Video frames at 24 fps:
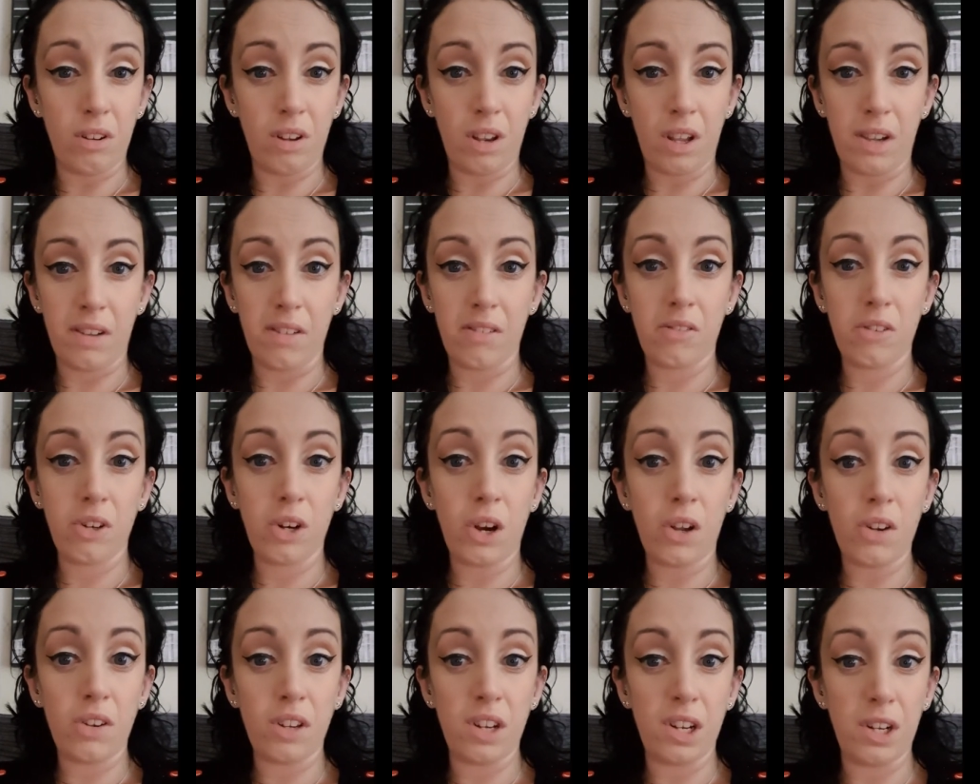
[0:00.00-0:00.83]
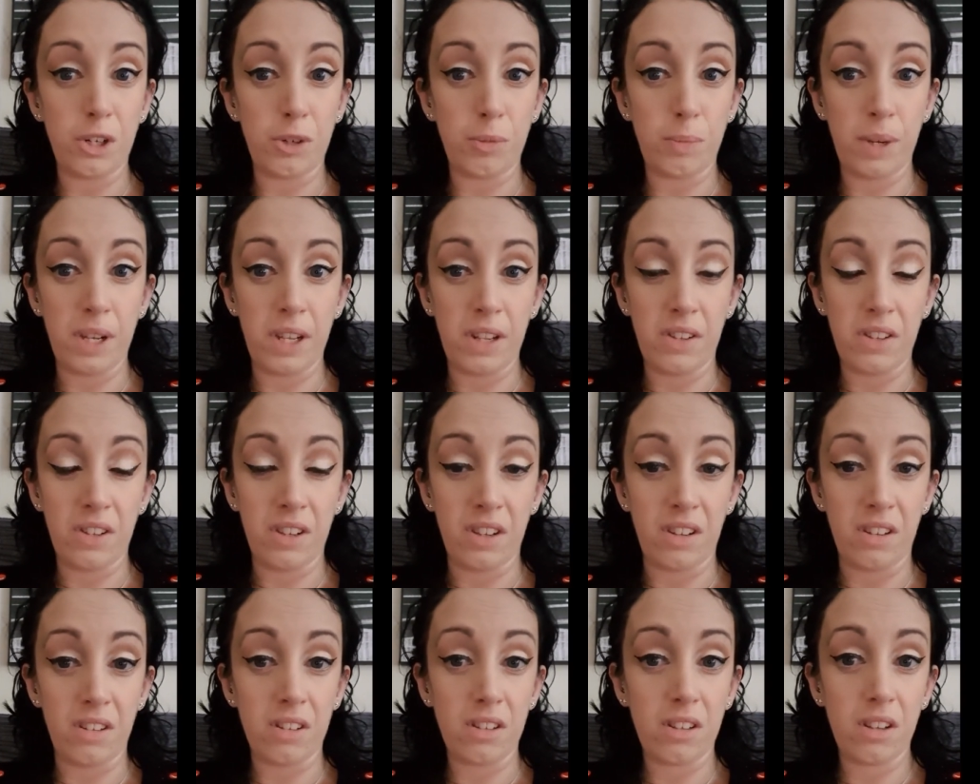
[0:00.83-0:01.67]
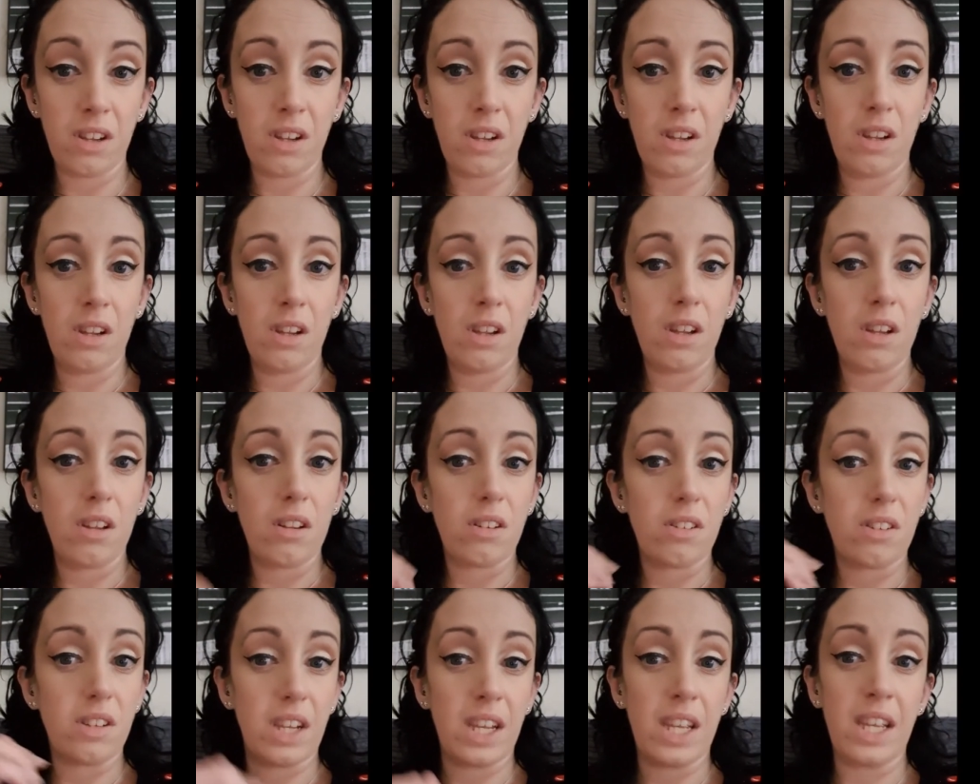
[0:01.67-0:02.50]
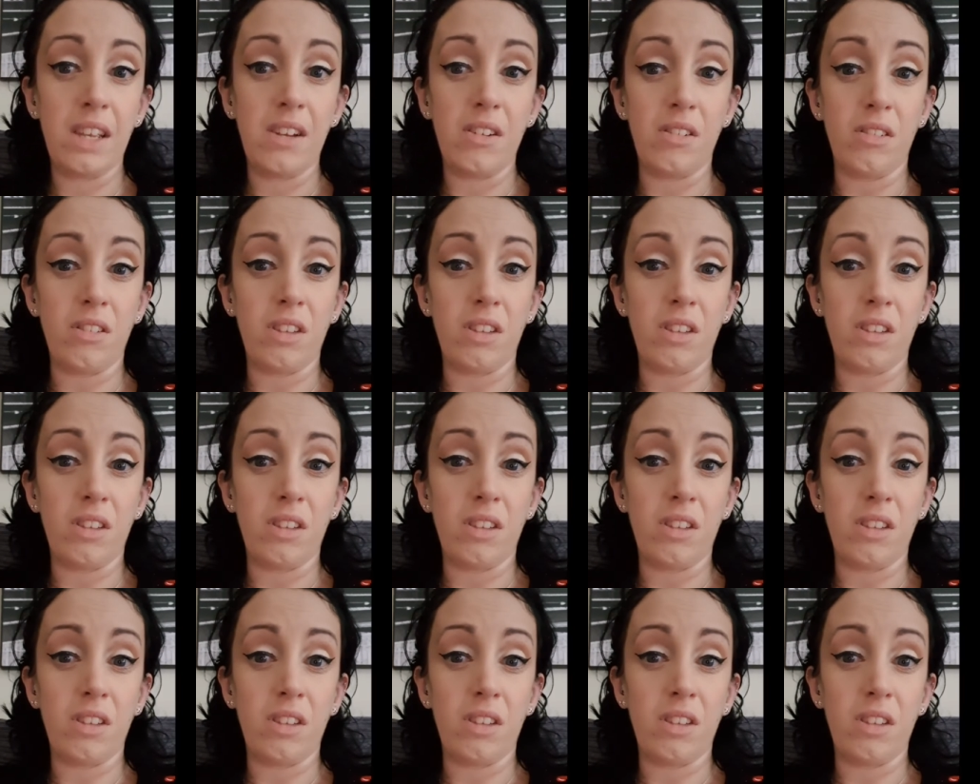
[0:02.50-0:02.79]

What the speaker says: like cartilage piercings to heal.